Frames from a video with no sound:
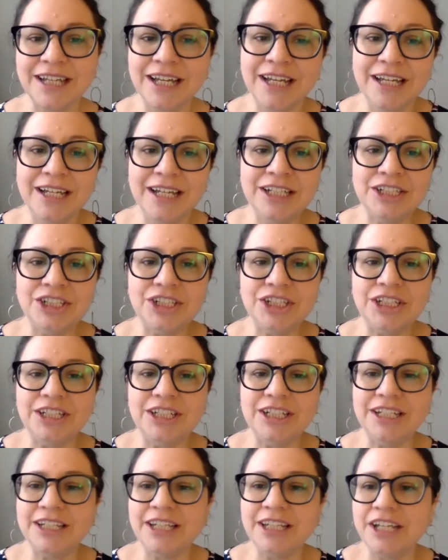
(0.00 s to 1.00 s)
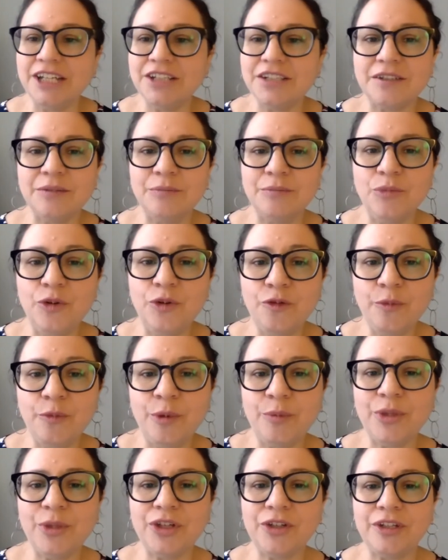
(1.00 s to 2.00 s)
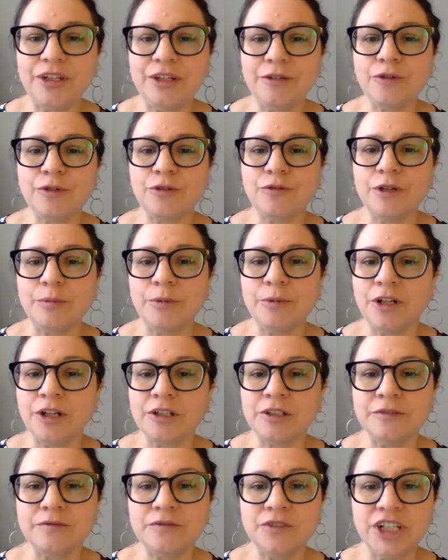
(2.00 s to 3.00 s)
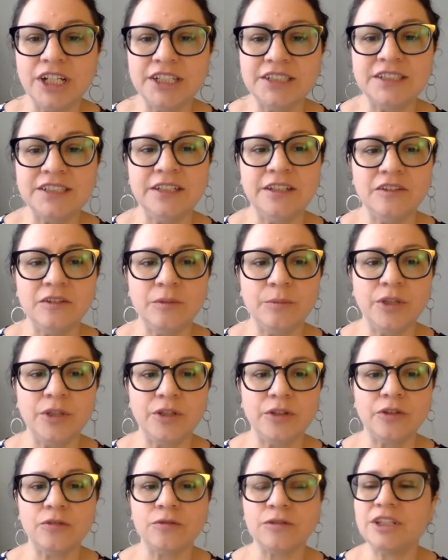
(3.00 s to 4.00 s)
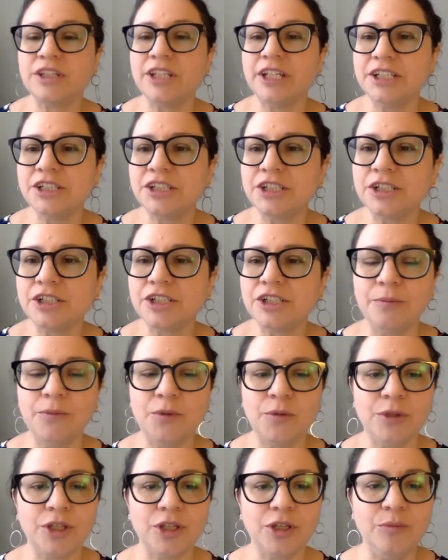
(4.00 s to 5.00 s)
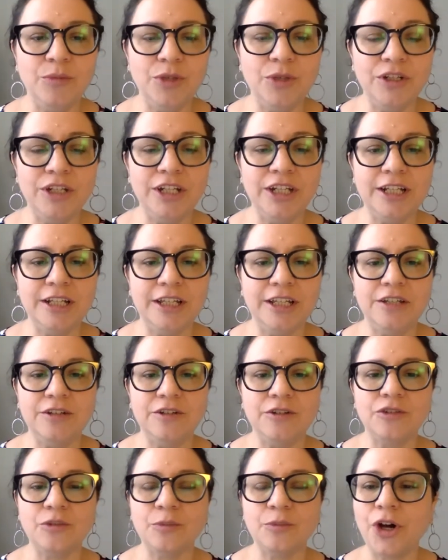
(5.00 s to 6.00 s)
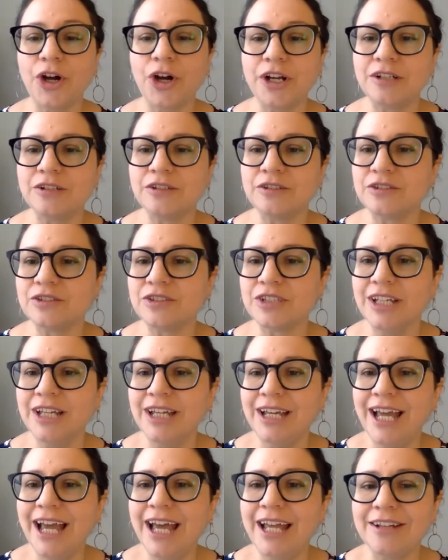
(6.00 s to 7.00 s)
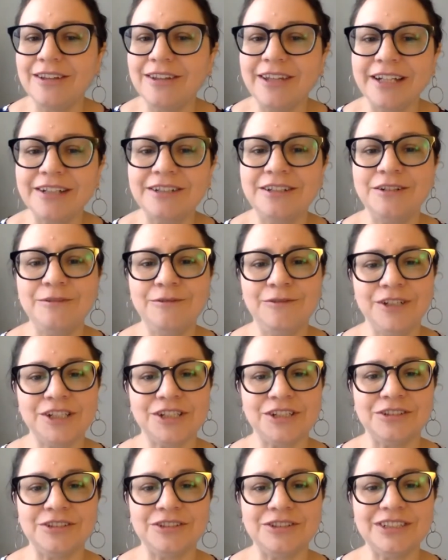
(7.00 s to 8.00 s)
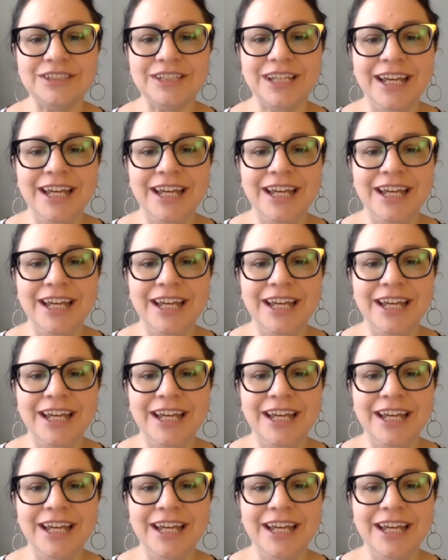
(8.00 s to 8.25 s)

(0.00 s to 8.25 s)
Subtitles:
She engages in movement building for reproductive justice, builds relationships with community leaders, partners, and elected officials,